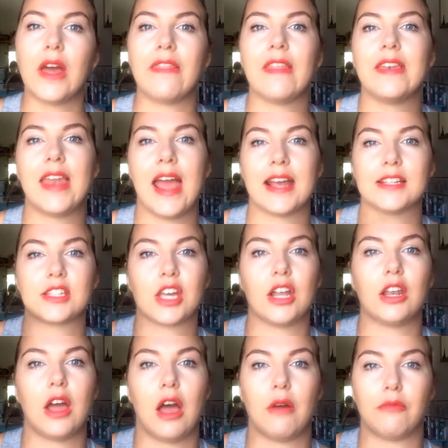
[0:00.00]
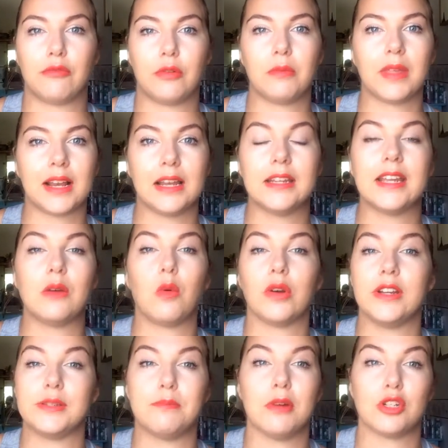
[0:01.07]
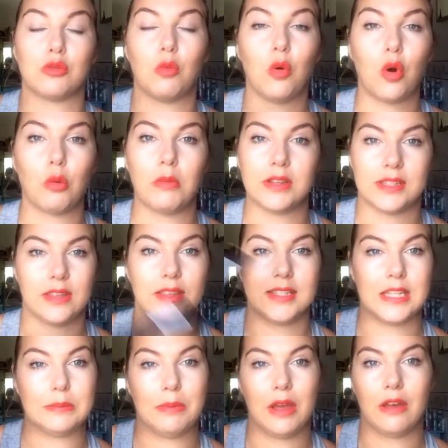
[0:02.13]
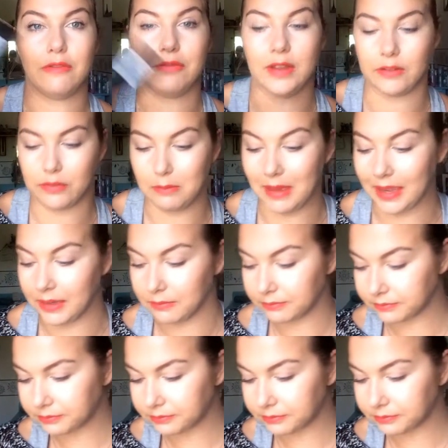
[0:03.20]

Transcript: and the next colour up from the Clinique one is much warmer, so this is perfect for me.